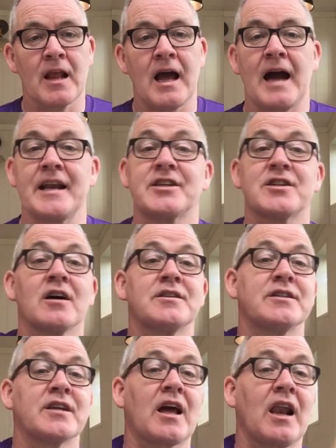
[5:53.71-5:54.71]
And he
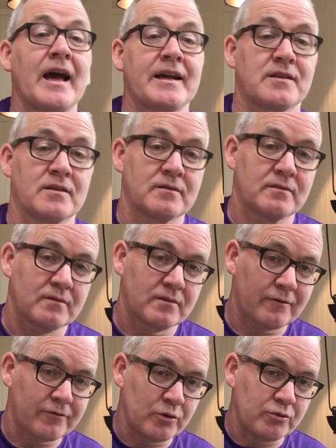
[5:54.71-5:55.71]
started to collect
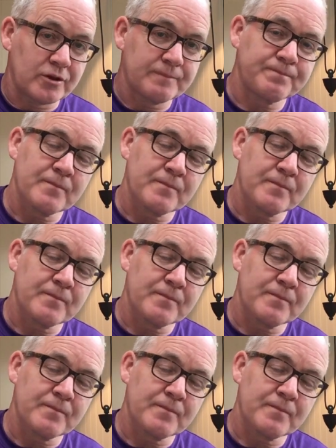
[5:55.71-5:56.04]
the fruit.